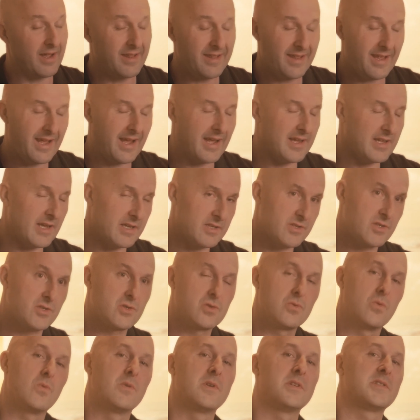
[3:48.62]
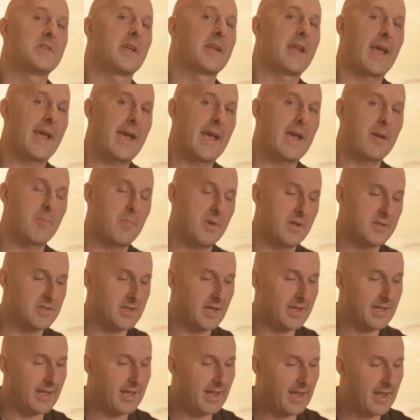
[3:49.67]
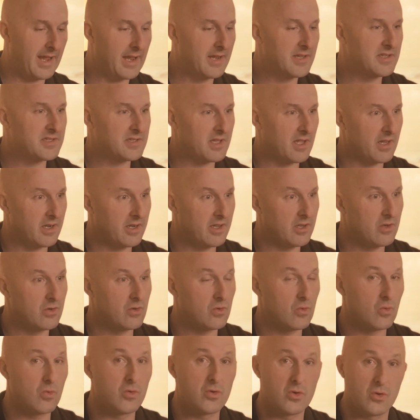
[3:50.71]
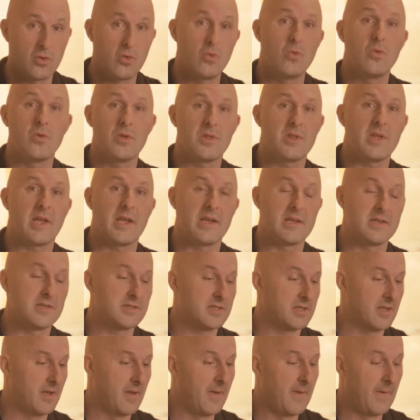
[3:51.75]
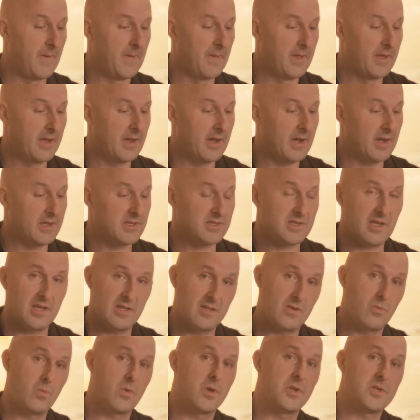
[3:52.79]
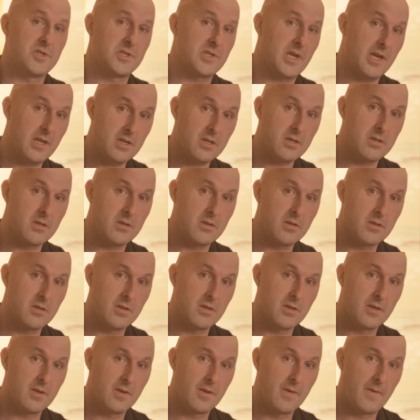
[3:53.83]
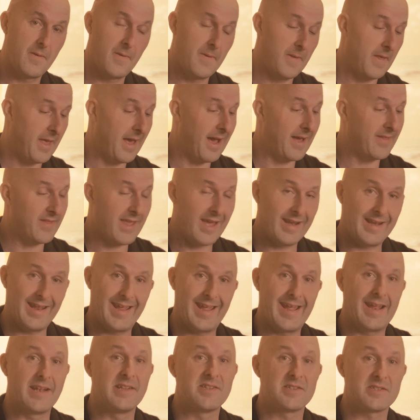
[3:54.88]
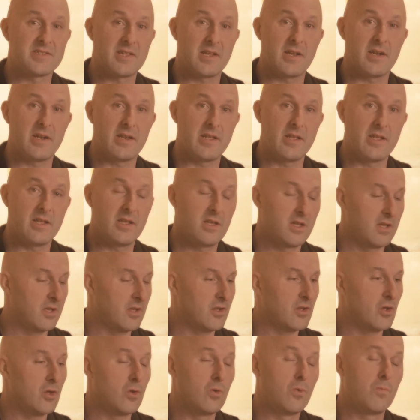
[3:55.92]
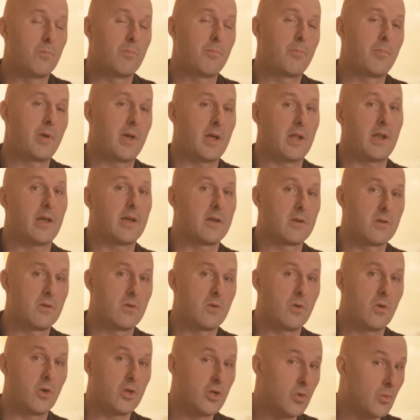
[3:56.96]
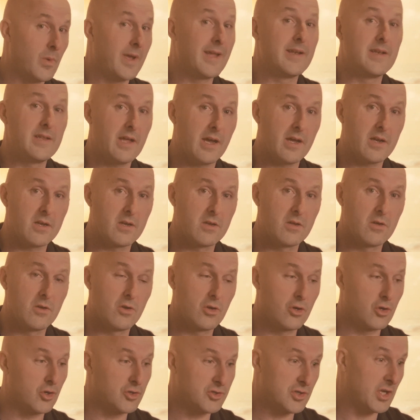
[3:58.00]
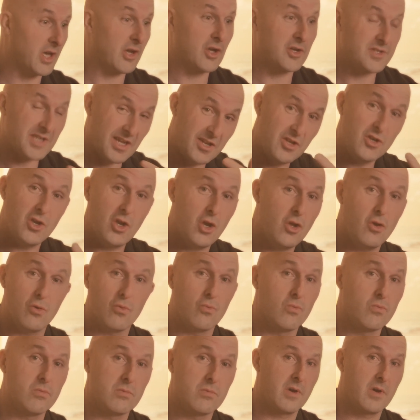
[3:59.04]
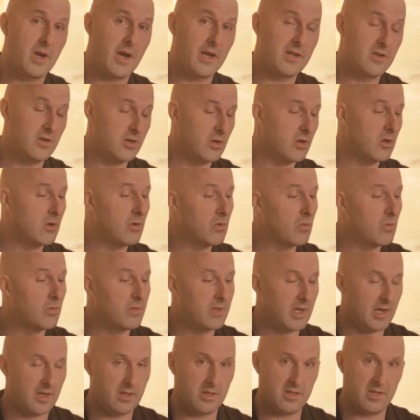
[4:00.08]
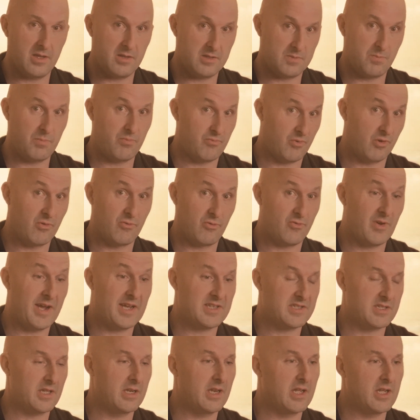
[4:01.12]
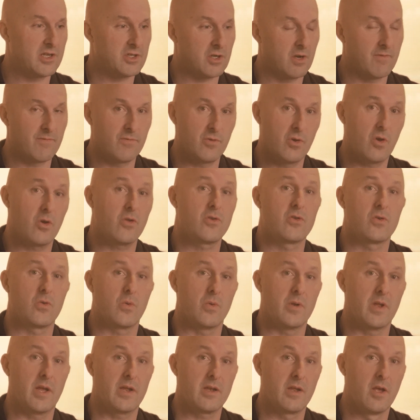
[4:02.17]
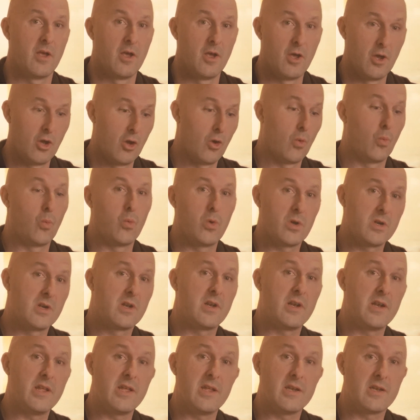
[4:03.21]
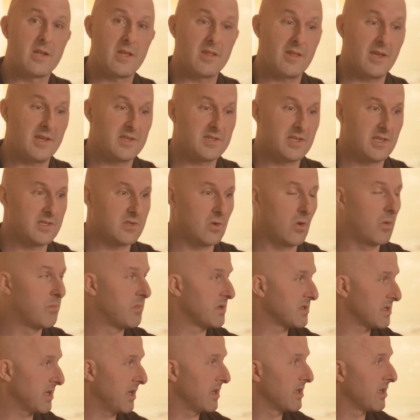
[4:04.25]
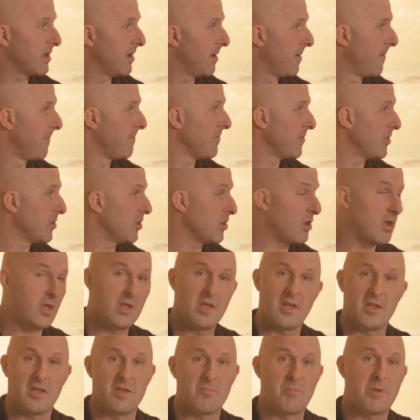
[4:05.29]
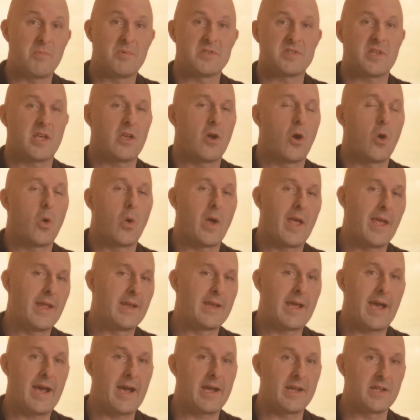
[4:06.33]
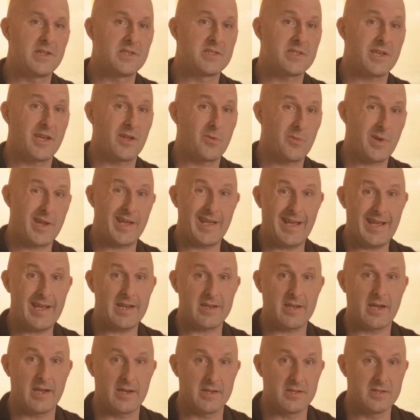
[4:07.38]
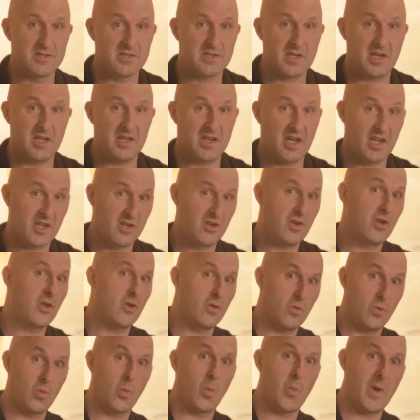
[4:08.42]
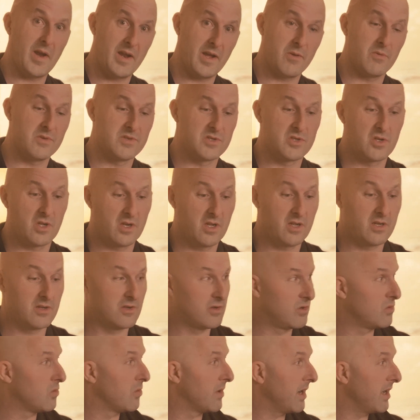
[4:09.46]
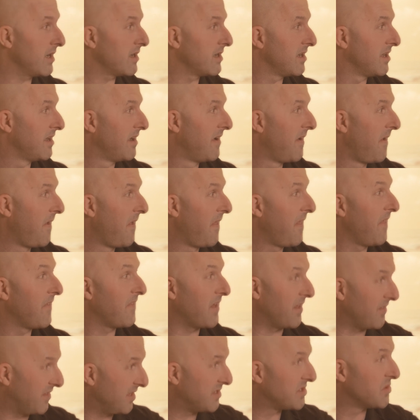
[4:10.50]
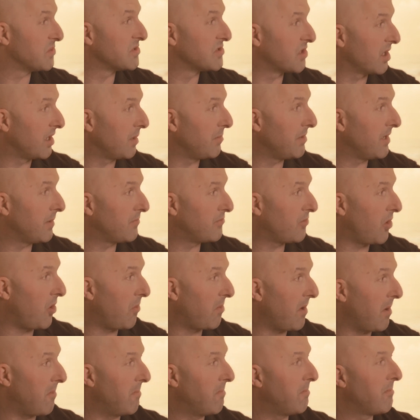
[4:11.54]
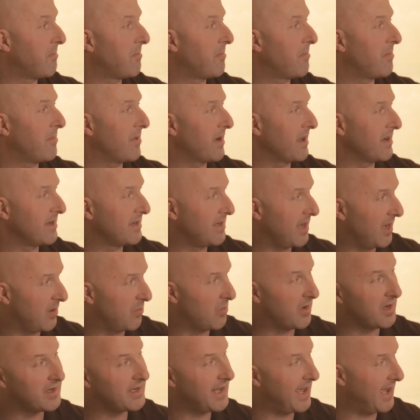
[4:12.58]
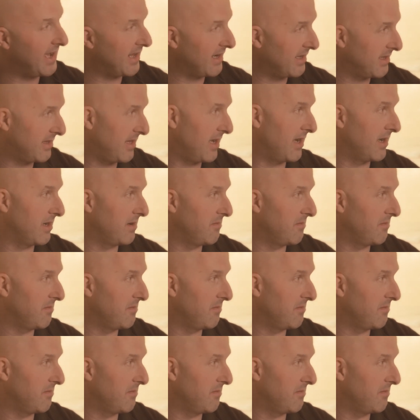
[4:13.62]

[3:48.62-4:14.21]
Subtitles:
and as soon as it happens, I instantly do 2 things. I say the word shit, and then instantly you pillock or you idiot, because I knew that this procrastination of not doing it would lead to this. It's almost like people say, oh, in hindsight. Well, I had hindsight. I knew when I was going to do it that this was going to be a problem, but I didn't want to tackle it then.